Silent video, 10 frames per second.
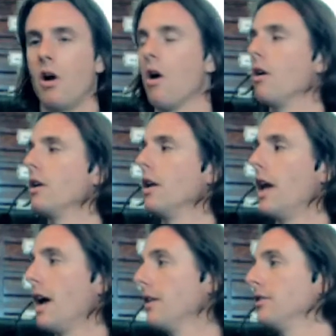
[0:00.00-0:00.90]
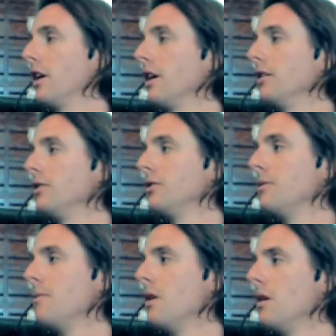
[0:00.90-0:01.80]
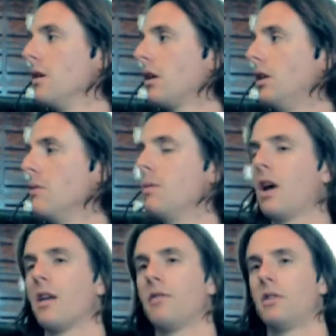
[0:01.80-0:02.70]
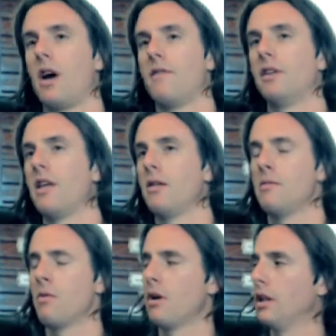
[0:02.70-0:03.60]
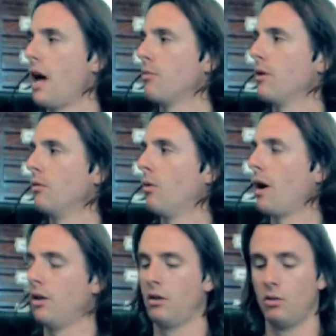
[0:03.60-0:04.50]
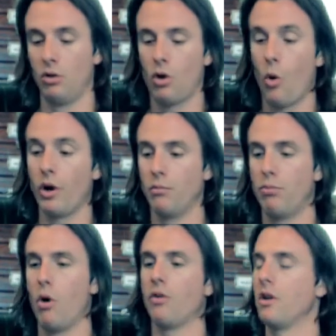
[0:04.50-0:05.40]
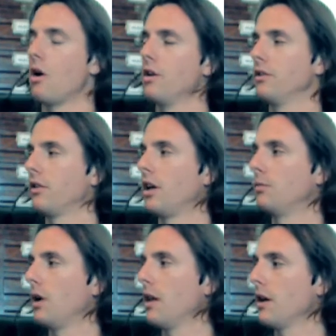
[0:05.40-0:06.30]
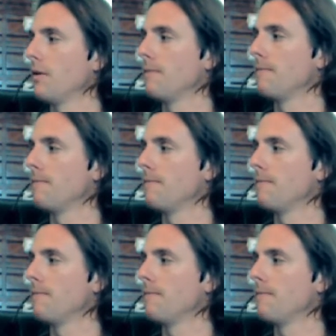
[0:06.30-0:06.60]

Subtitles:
art and a science. Can you maybe kind of dive into that a little more, elaborate why you coined both an art and a science behind that?